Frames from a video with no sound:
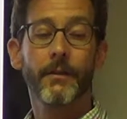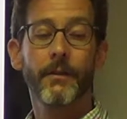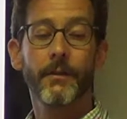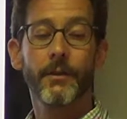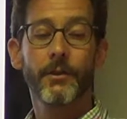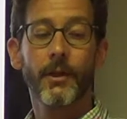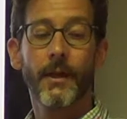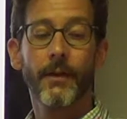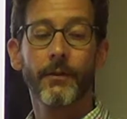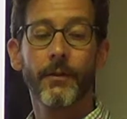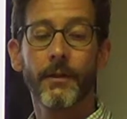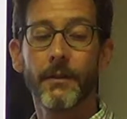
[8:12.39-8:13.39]
the child
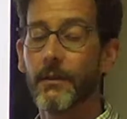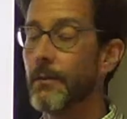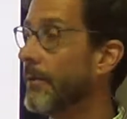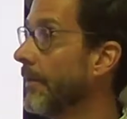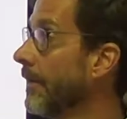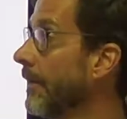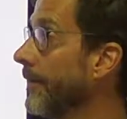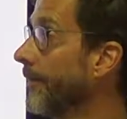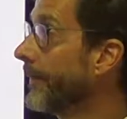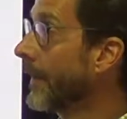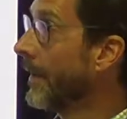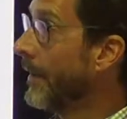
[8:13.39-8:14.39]
or the youth.
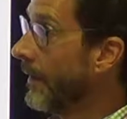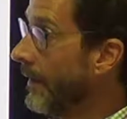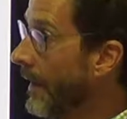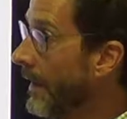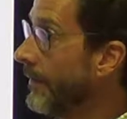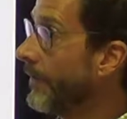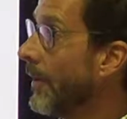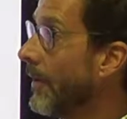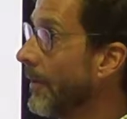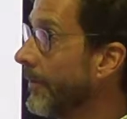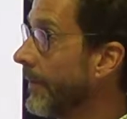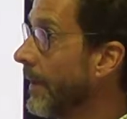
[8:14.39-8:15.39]
They
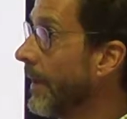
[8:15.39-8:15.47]
involve